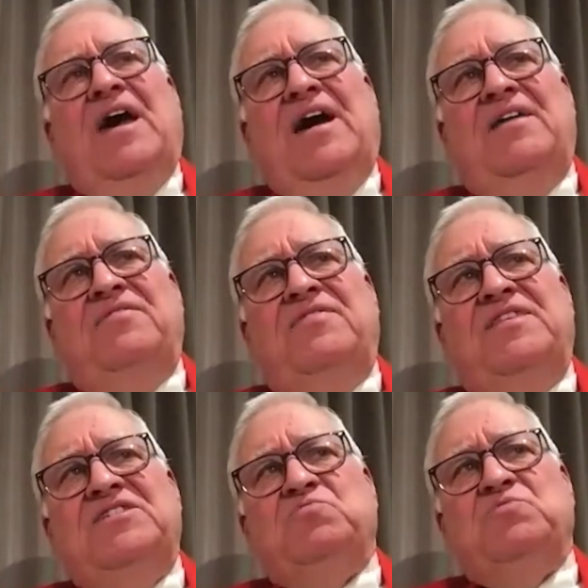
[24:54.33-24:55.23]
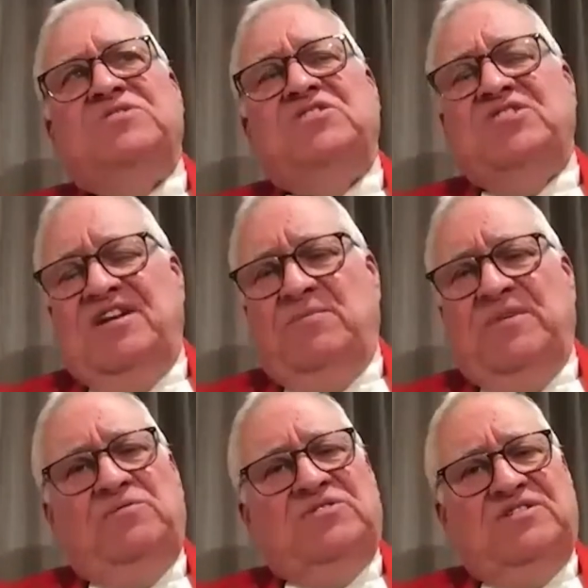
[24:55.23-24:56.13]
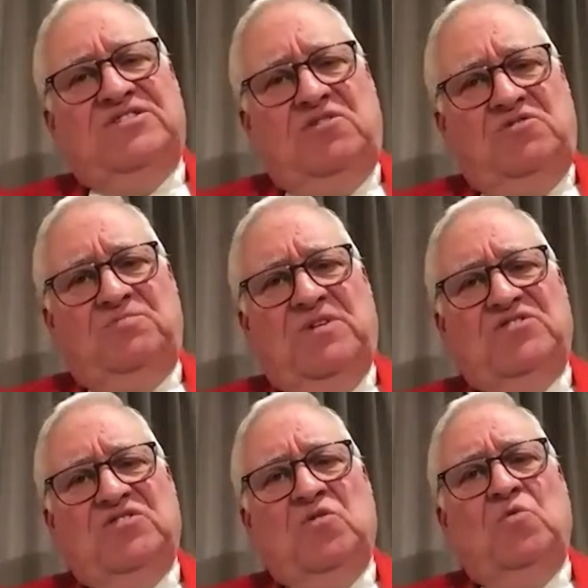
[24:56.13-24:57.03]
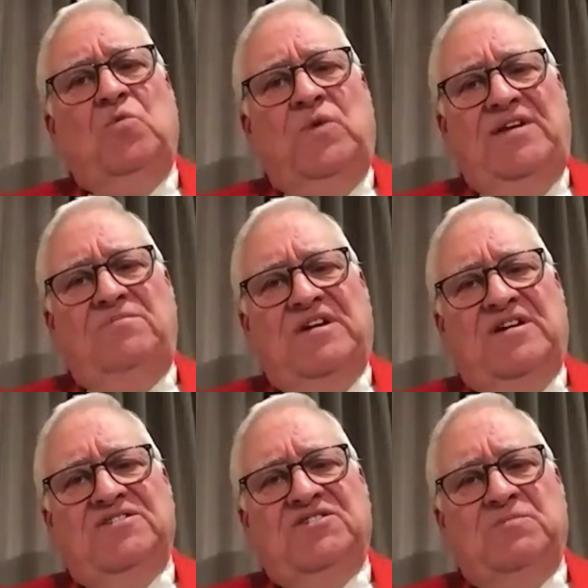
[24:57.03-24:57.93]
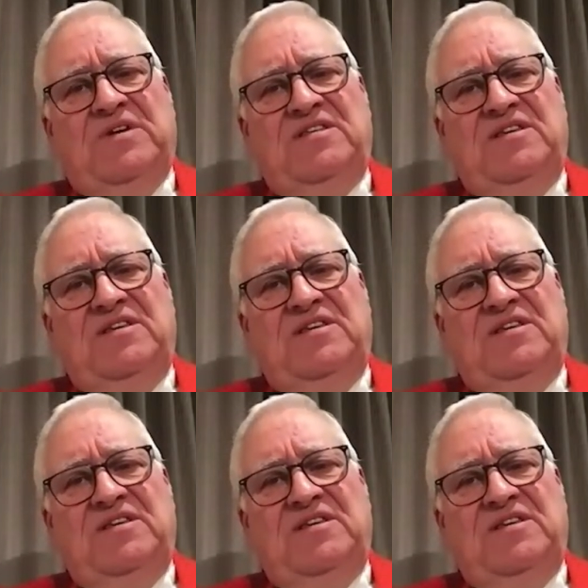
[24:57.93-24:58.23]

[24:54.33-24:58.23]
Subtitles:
And this was a gentleman, he was a Toastmaster called William Knight Smith.